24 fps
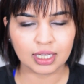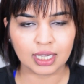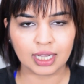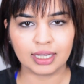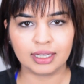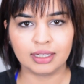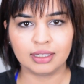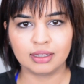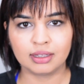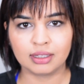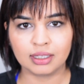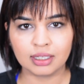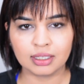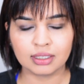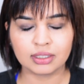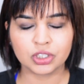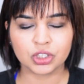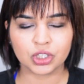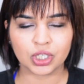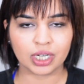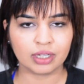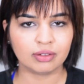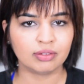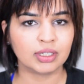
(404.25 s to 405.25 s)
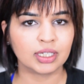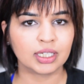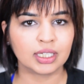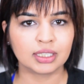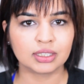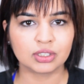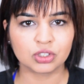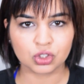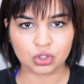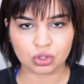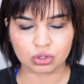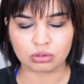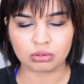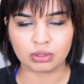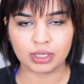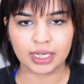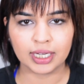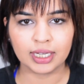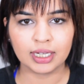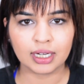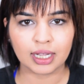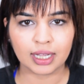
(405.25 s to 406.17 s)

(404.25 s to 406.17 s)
I think traveling is great.